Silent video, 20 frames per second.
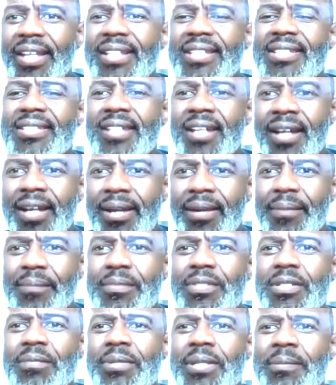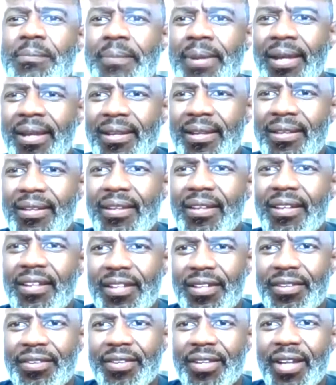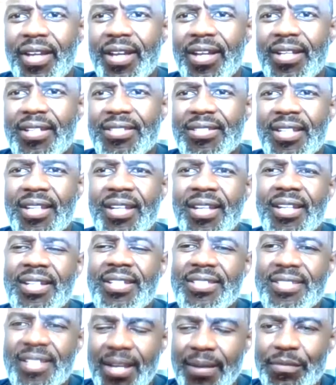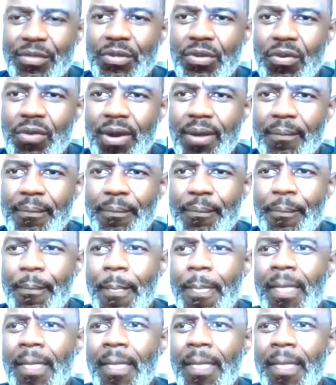It's time to be men here, guys. It's time to grow up.